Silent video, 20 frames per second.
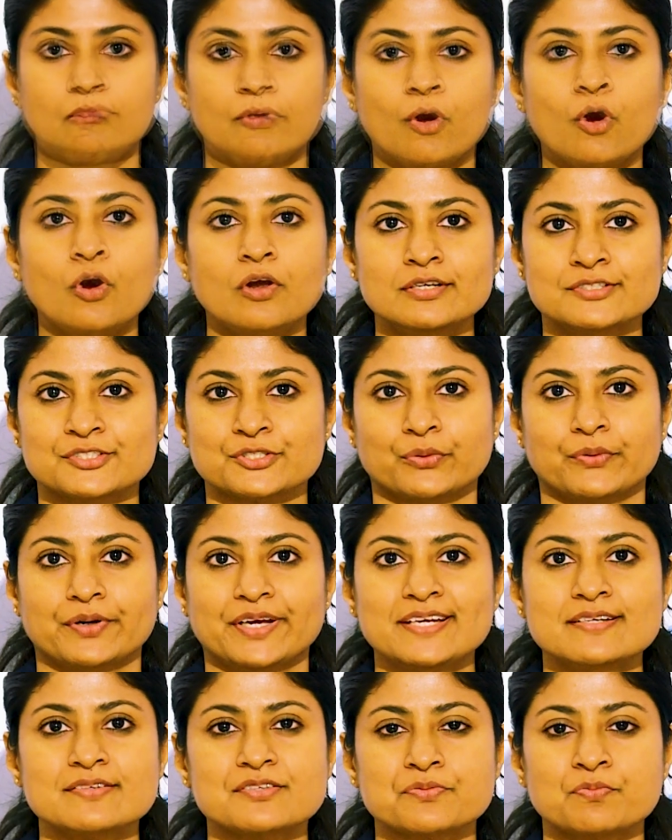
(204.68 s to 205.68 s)
Also,
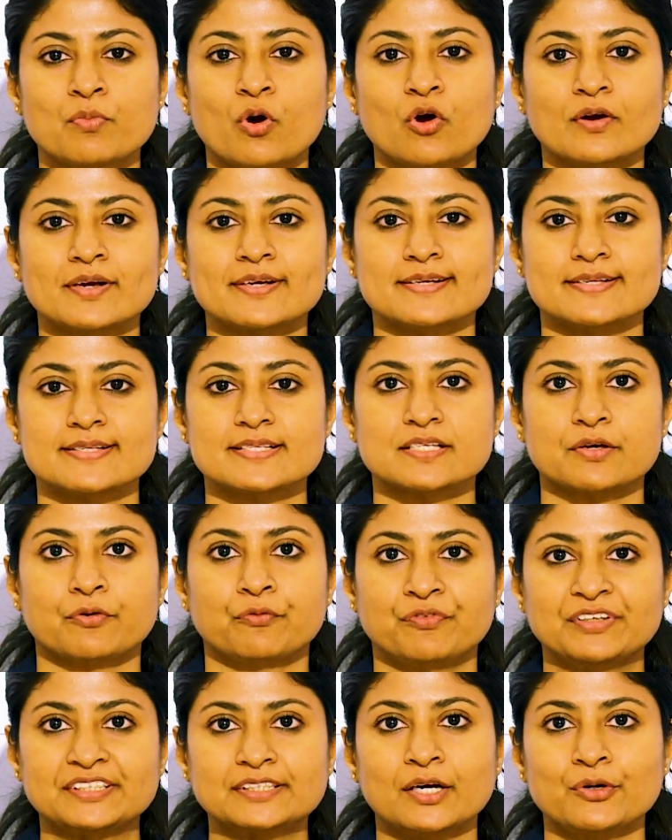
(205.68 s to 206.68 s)
in smokers
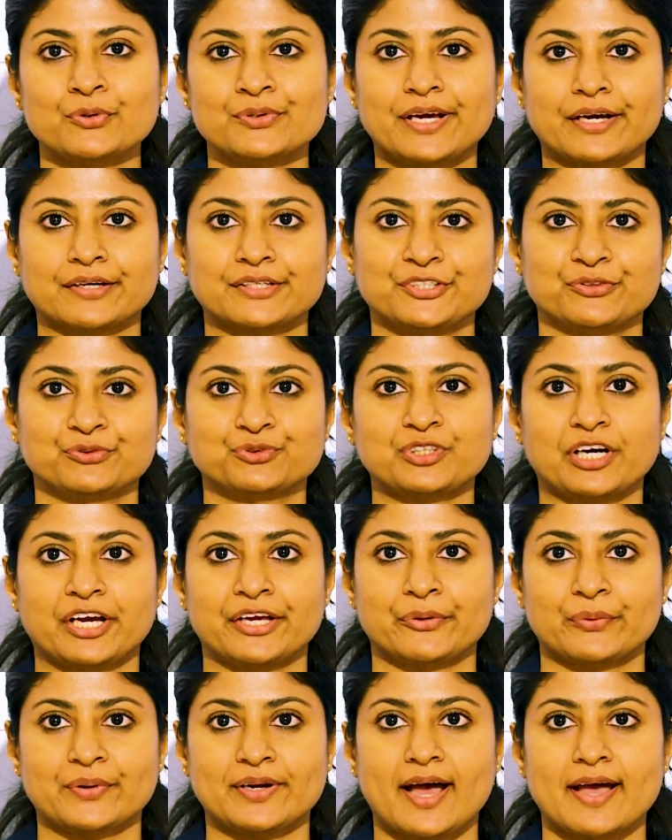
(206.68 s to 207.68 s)
without active
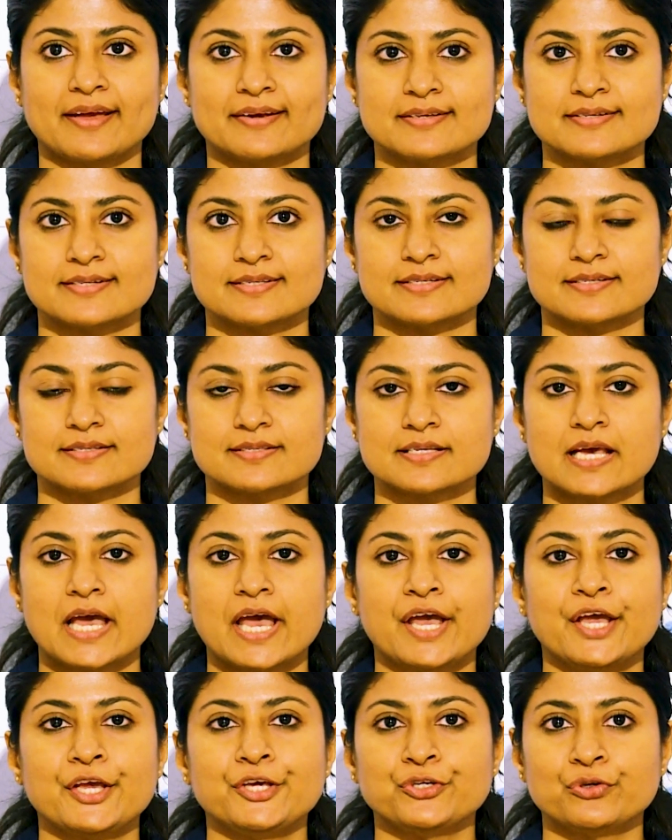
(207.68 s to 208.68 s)
thyroid eye disease,
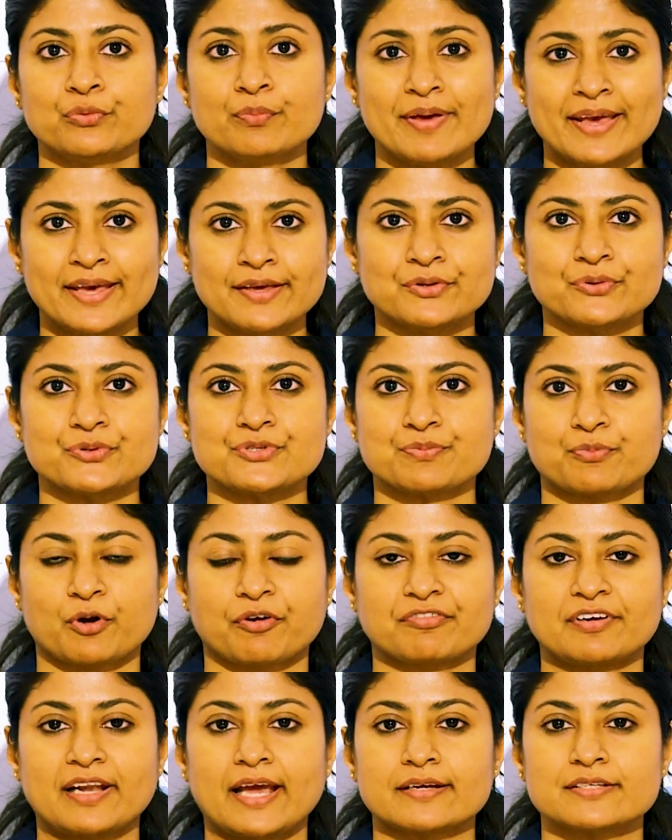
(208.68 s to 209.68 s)
you may use
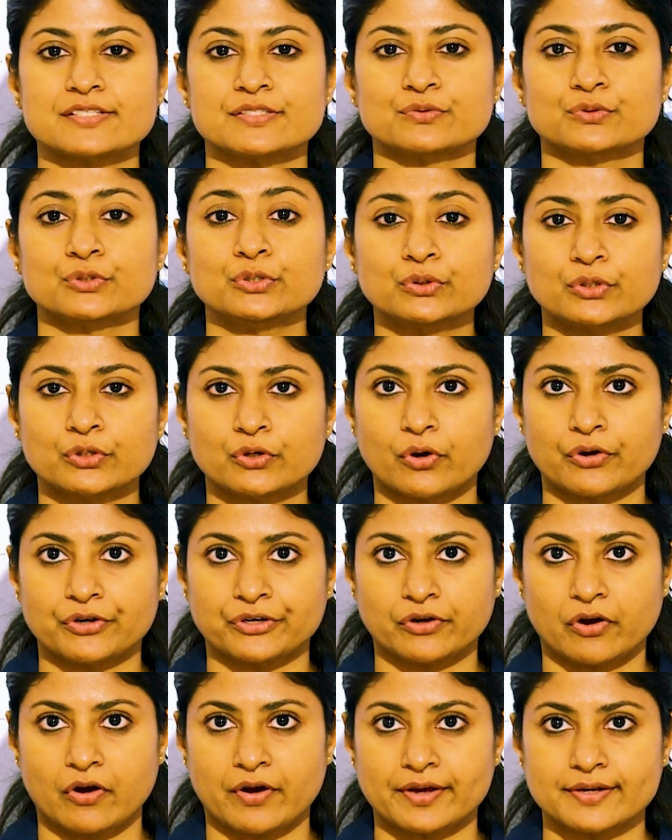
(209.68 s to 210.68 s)
prophylactic
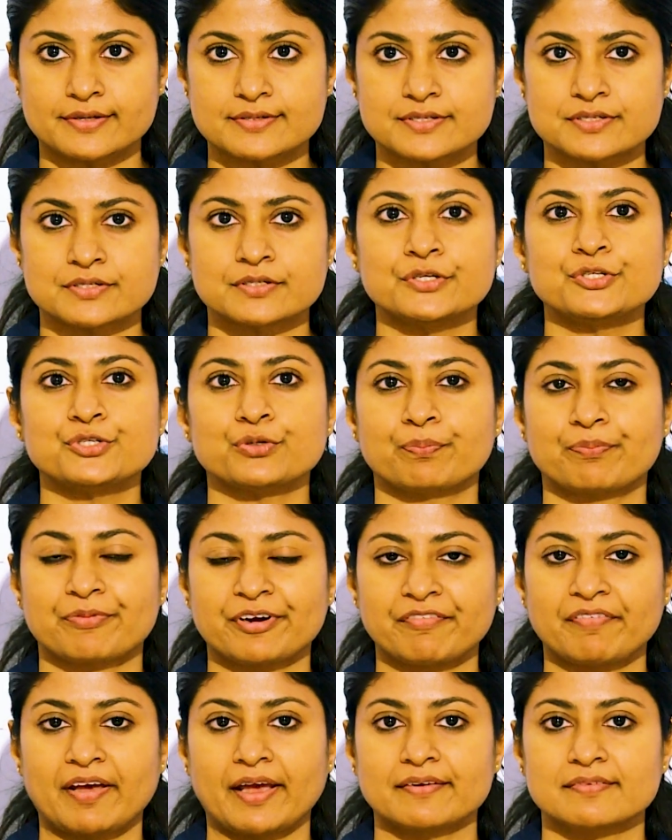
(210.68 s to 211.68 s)
glucocorticoids to
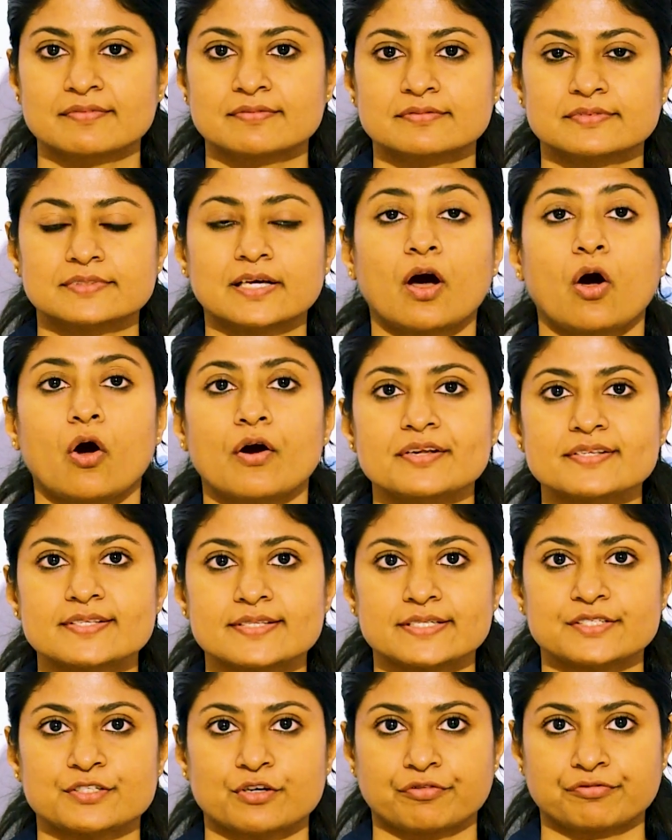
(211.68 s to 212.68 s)
prevent the
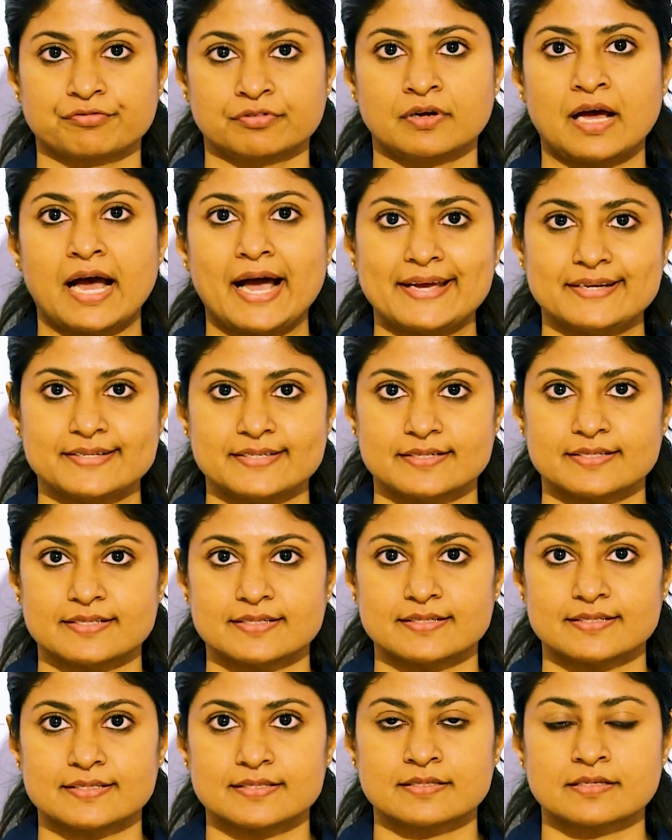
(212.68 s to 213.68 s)
onset of eye
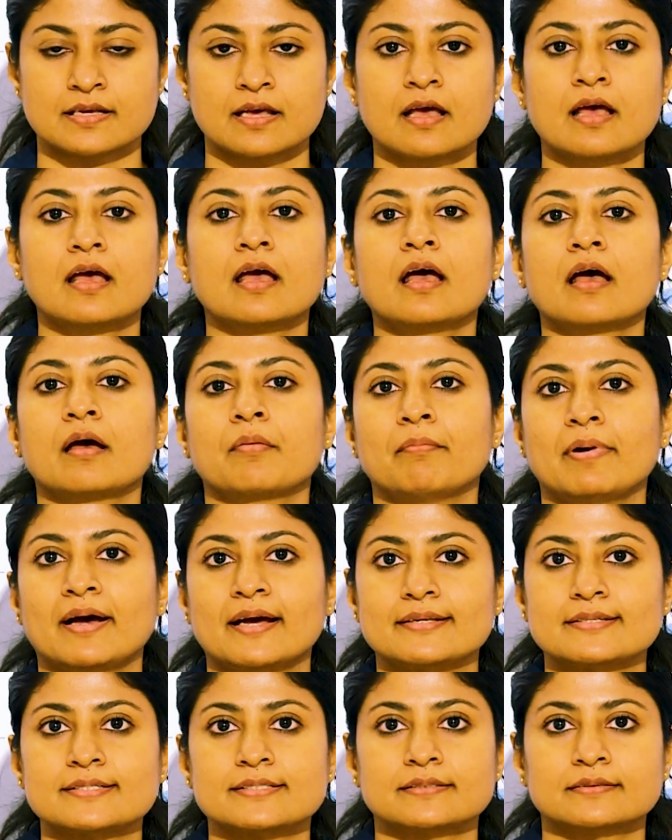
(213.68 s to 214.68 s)
disease.
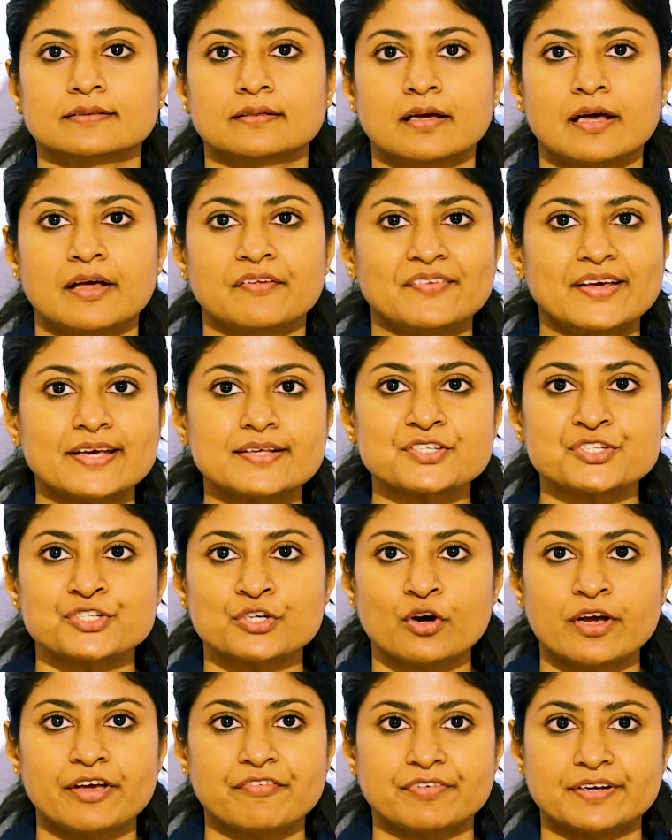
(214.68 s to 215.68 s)
But there is
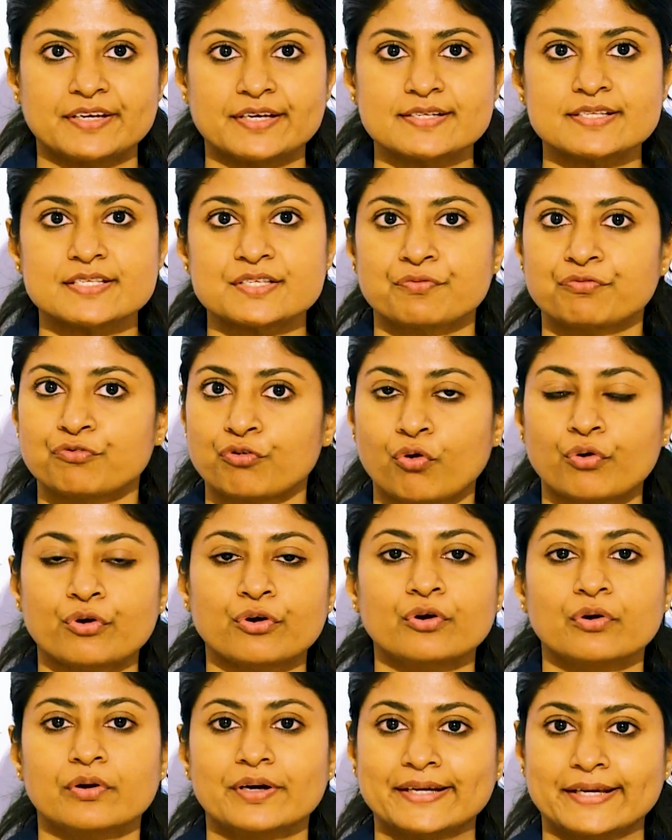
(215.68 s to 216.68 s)
no evidence for
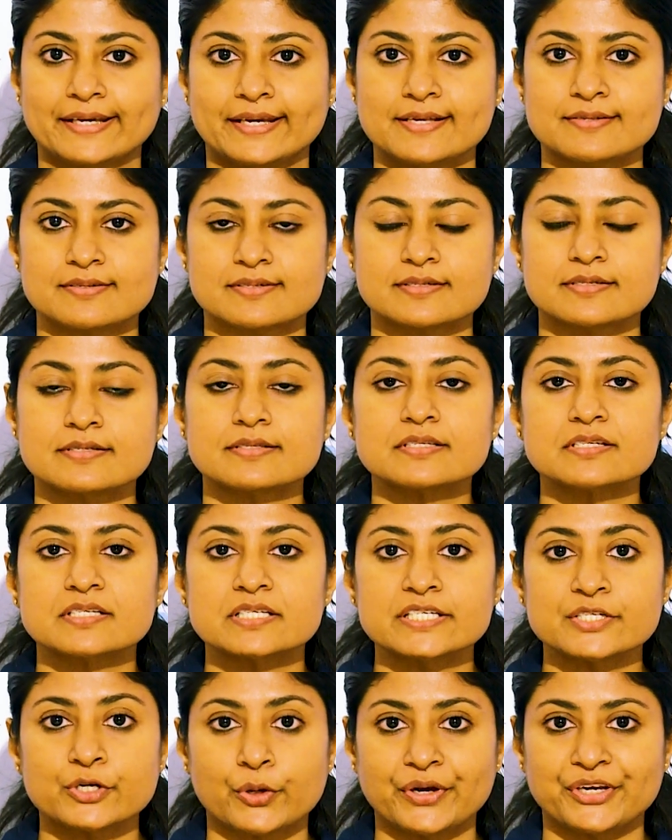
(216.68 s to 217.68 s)
or against
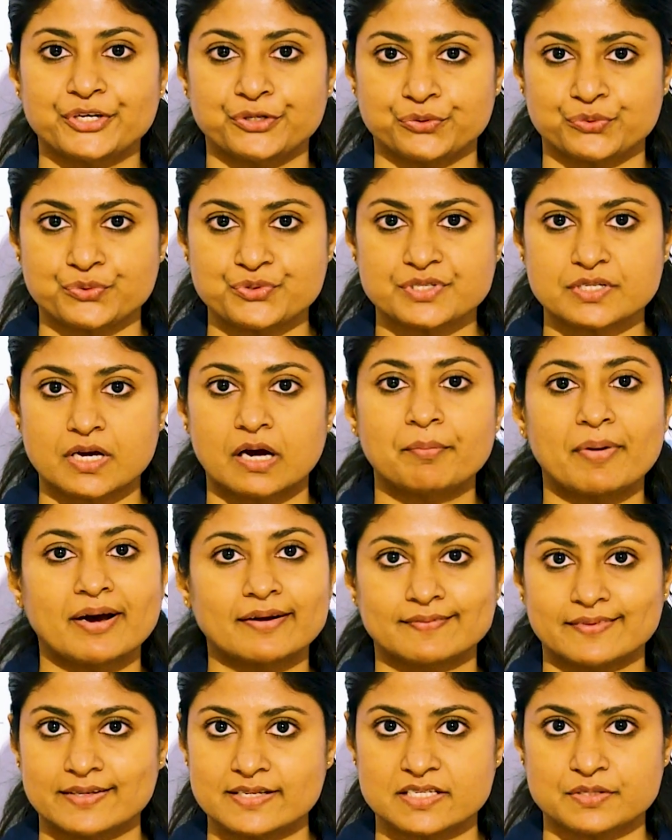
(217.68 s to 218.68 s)
steroid use
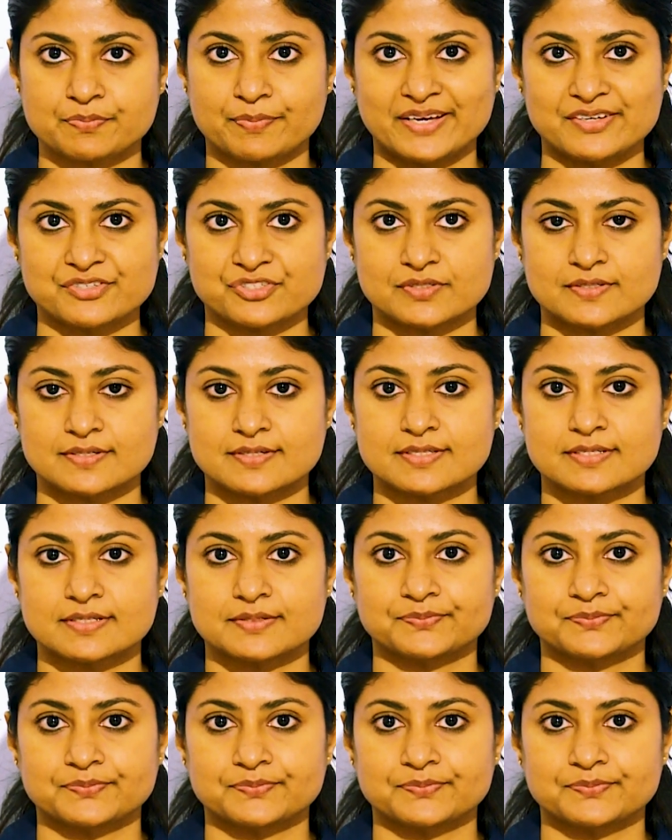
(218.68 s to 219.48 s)
among these patients.